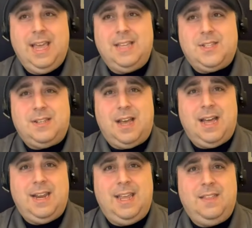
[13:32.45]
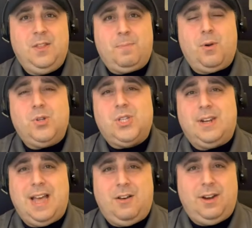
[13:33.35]
It's not in the
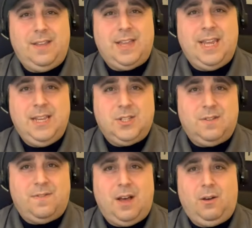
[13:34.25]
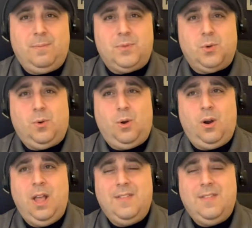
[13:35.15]
personality that he's developed or